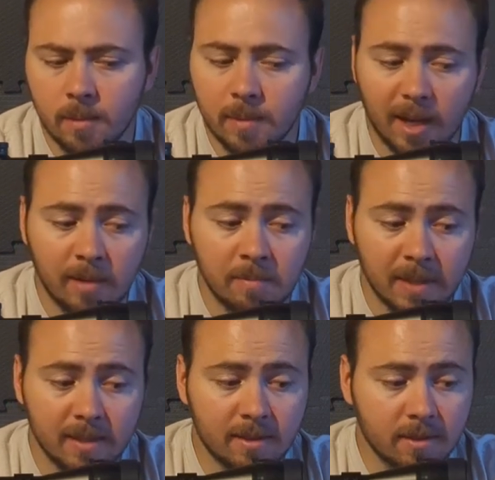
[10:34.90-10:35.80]
Yeah,
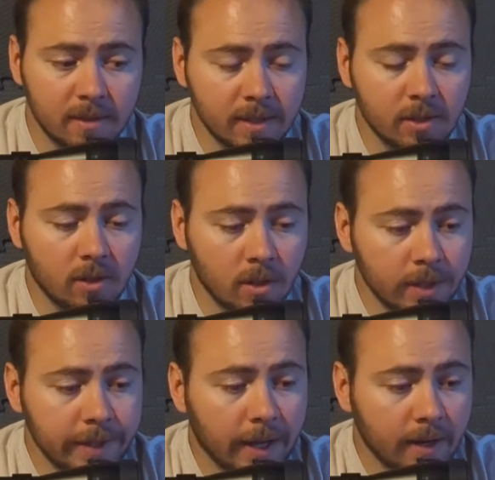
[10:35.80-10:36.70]
it's a
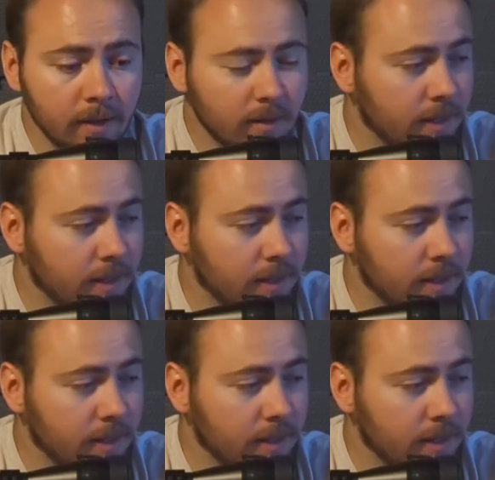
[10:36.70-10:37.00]
good gun.